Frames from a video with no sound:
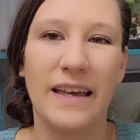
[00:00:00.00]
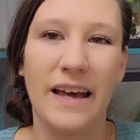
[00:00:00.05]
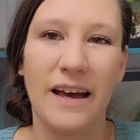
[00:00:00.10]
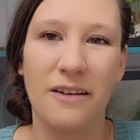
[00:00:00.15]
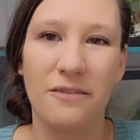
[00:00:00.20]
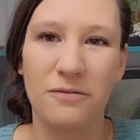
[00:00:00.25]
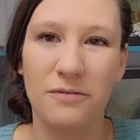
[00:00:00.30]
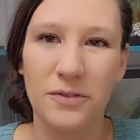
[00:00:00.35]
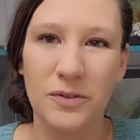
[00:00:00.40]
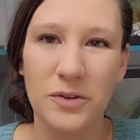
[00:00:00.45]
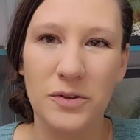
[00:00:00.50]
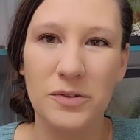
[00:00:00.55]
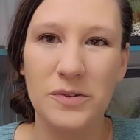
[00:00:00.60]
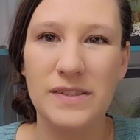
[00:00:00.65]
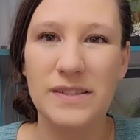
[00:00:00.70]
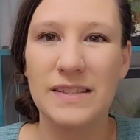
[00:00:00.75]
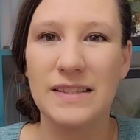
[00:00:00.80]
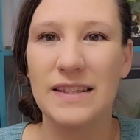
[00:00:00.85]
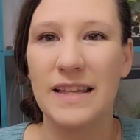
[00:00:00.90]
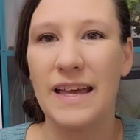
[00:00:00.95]
They have
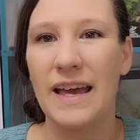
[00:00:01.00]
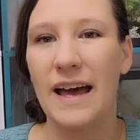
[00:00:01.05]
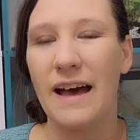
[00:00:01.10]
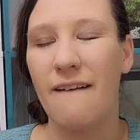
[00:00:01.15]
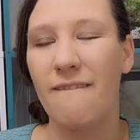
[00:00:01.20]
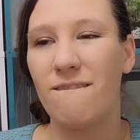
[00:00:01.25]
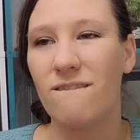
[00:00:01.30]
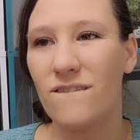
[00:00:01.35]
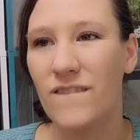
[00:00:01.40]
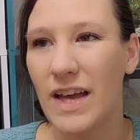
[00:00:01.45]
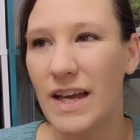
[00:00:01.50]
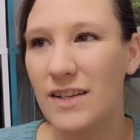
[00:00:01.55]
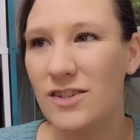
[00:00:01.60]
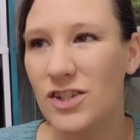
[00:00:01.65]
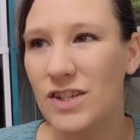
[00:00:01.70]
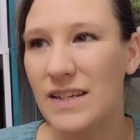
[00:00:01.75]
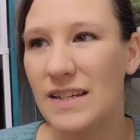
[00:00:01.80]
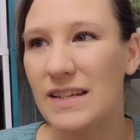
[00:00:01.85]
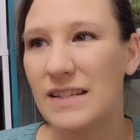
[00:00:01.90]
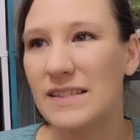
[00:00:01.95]
fruits, they have
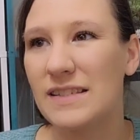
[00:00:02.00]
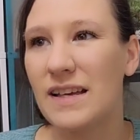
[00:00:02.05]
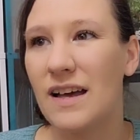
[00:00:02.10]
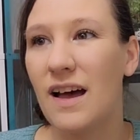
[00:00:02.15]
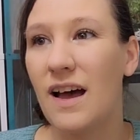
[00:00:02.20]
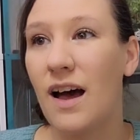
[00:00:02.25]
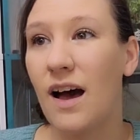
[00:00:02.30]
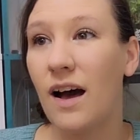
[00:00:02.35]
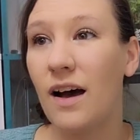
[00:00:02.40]
veggies.